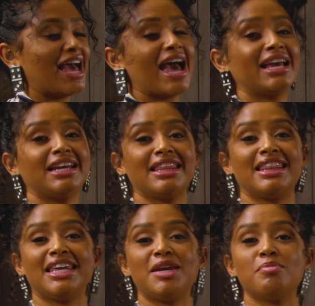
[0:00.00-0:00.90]
add
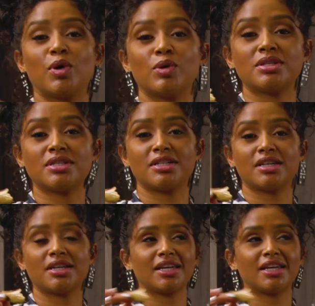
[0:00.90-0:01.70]
the most